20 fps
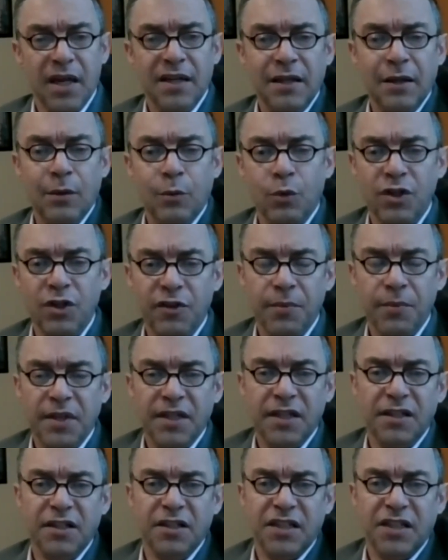and they would have
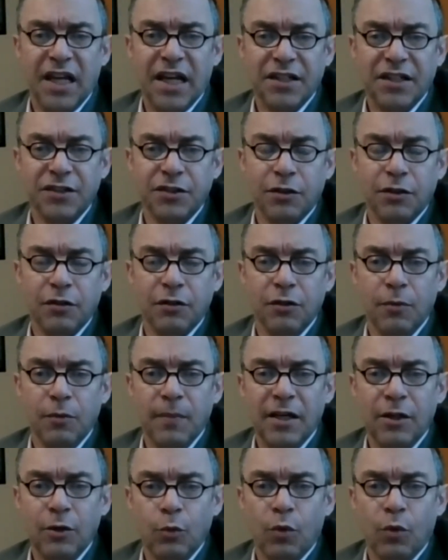been a disaster no
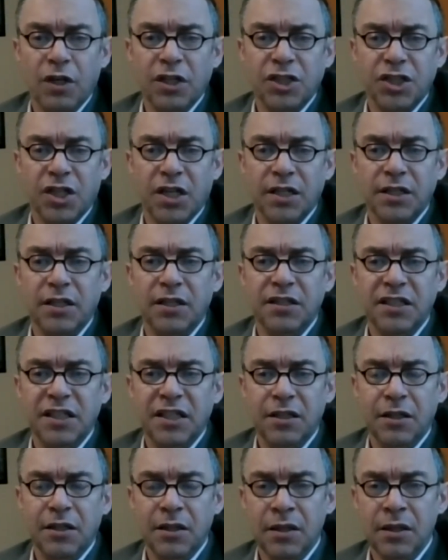matter what China
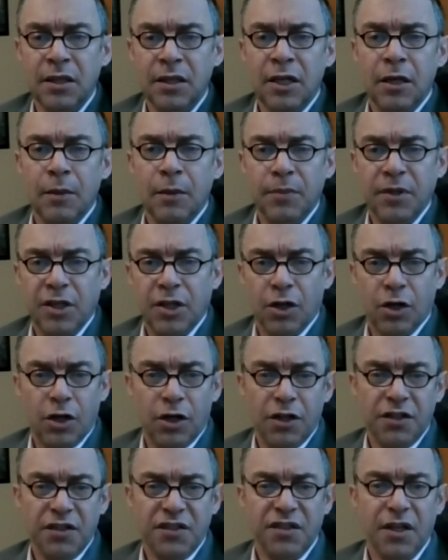did,
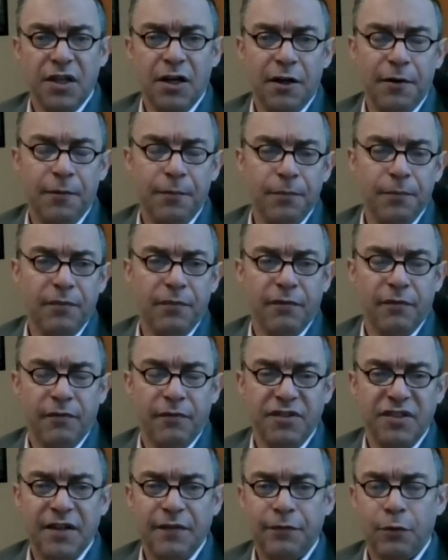because
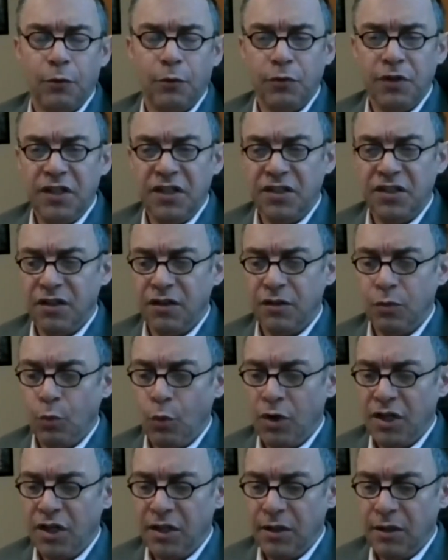several reasons.
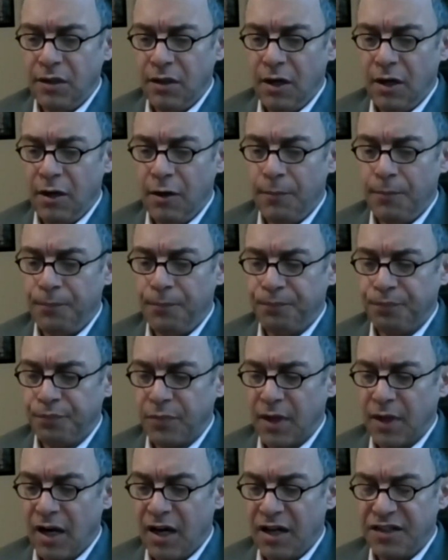One,
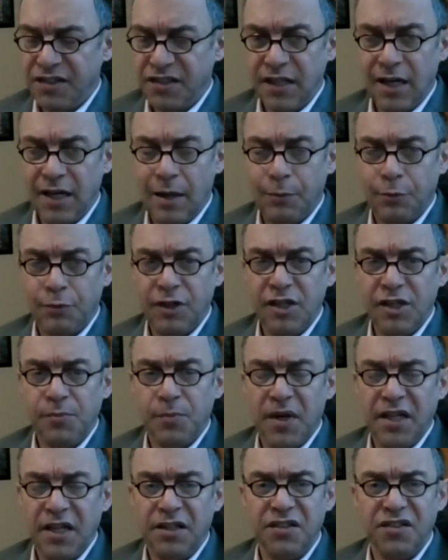ASEAN operates
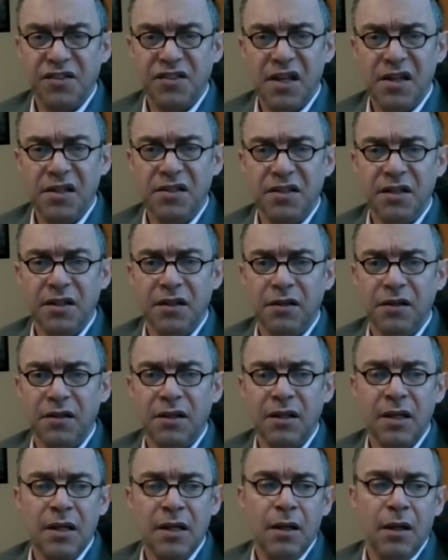by
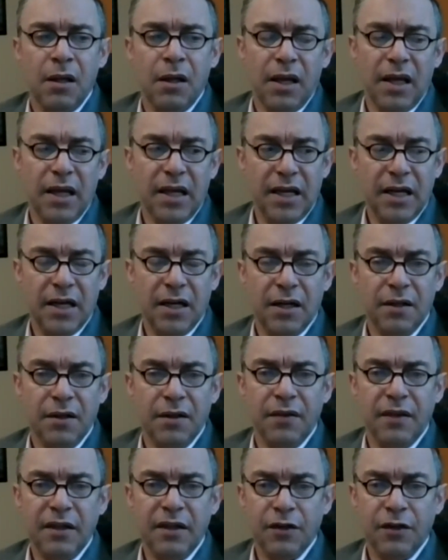consensus,
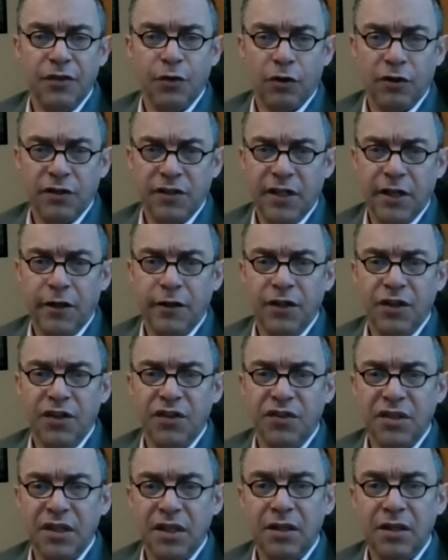and the
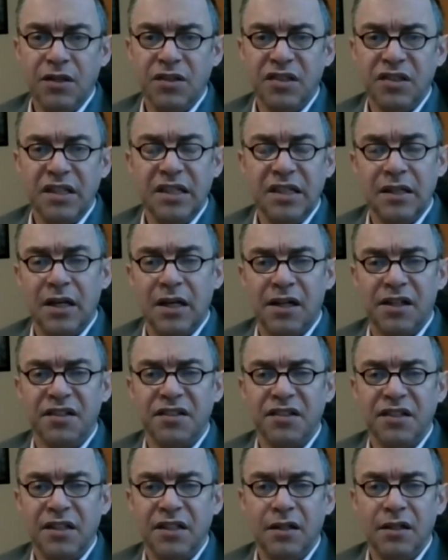authoritarian states in
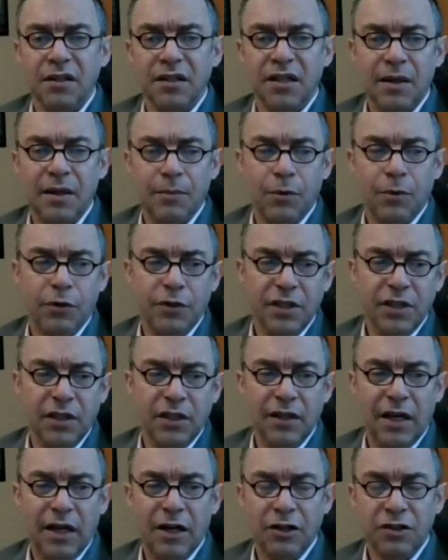ASEAN,
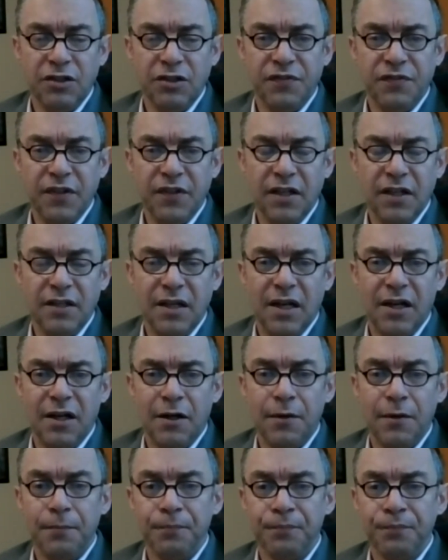Cambodia, Laos,
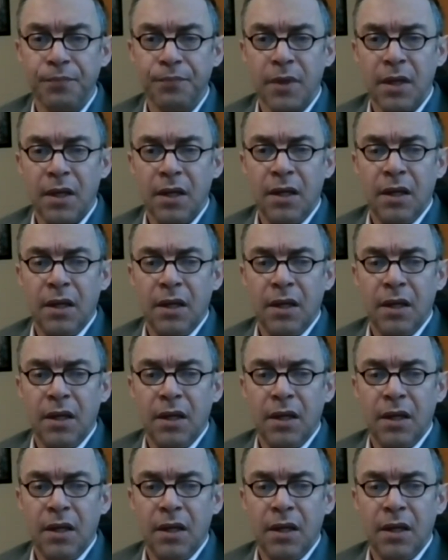Vietnam,